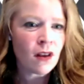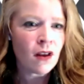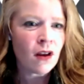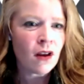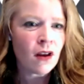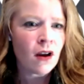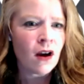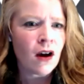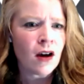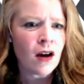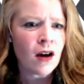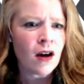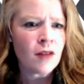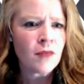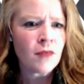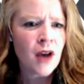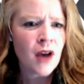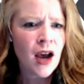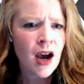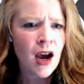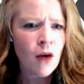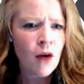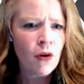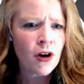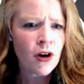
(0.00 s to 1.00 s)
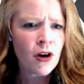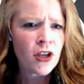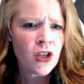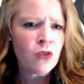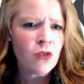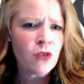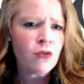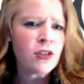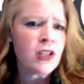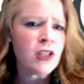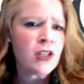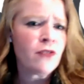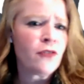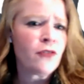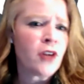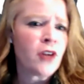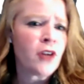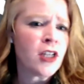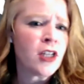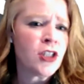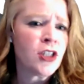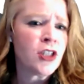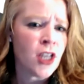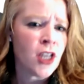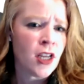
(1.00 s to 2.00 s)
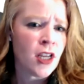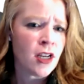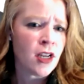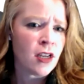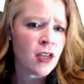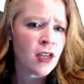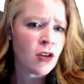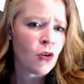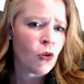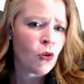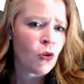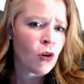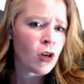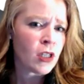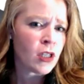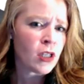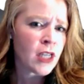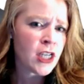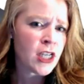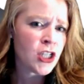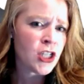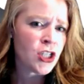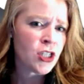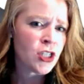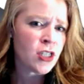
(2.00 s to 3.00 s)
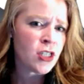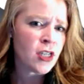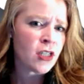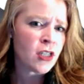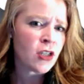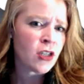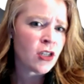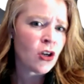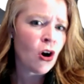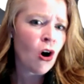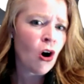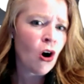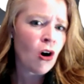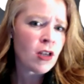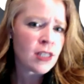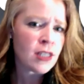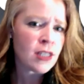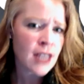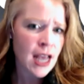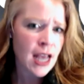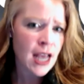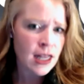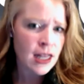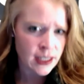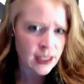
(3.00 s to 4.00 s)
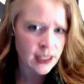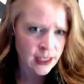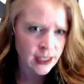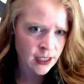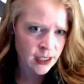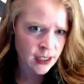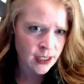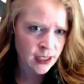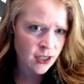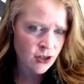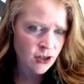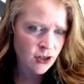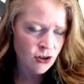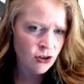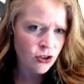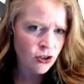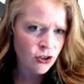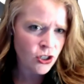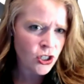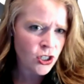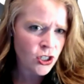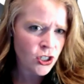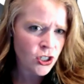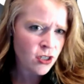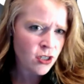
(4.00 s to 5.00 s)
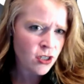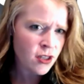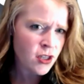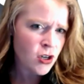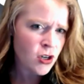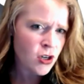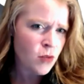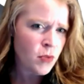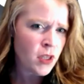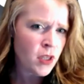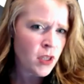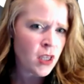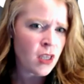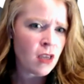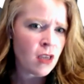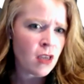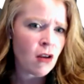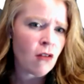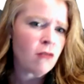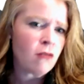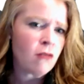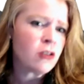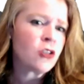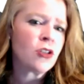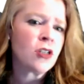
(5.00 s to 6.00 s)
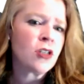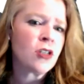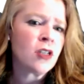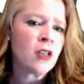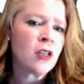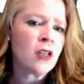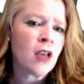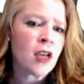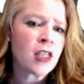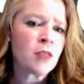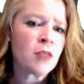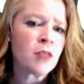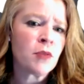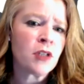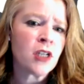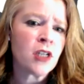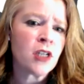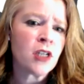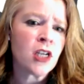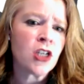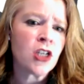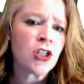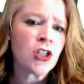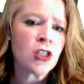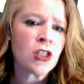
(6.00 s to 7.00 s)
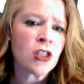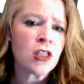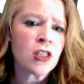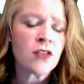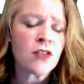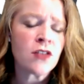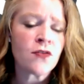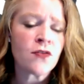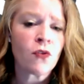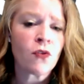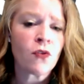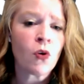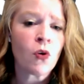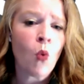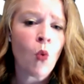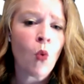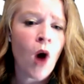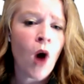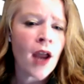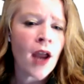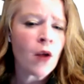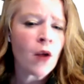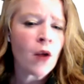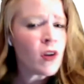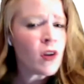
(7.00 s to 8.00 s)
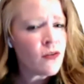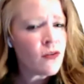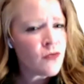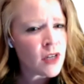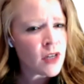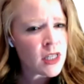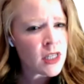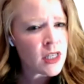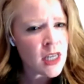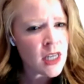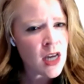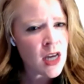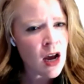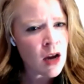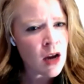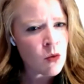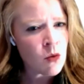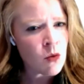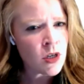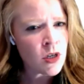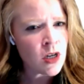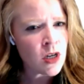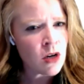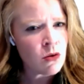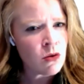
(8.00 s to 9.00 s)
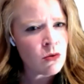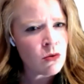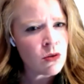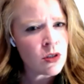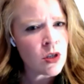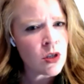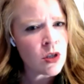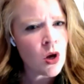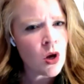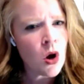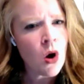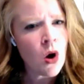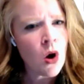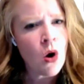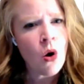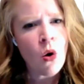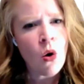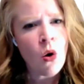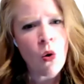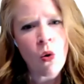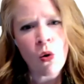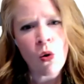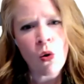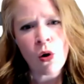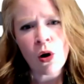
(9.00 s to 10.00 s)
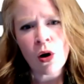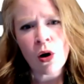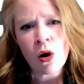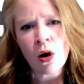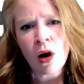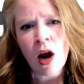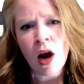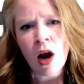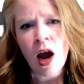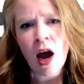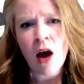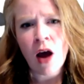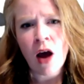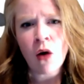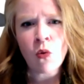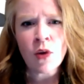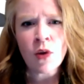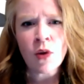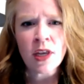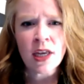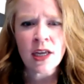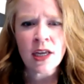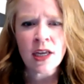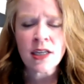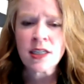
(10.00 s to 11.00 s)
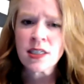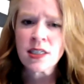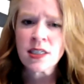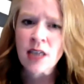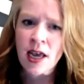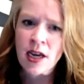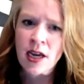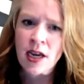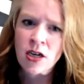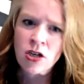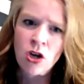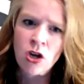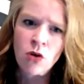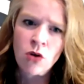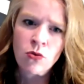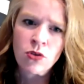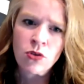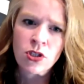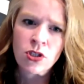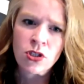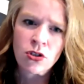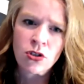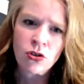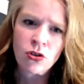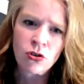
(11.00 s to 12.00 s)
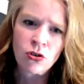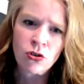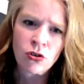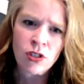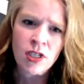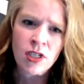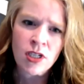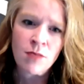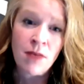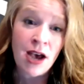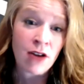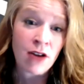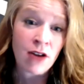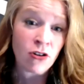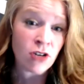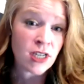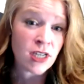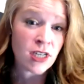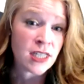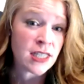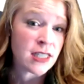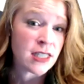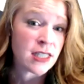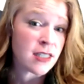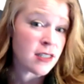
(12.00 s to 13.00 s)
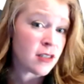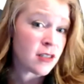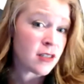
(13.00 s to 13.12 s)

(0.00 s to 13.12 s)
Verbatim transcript: Um, how are you differentiating correlation and causality here? Couldn't there be alternate explanations for why we fixate on windows or how we can diagnose early modernists?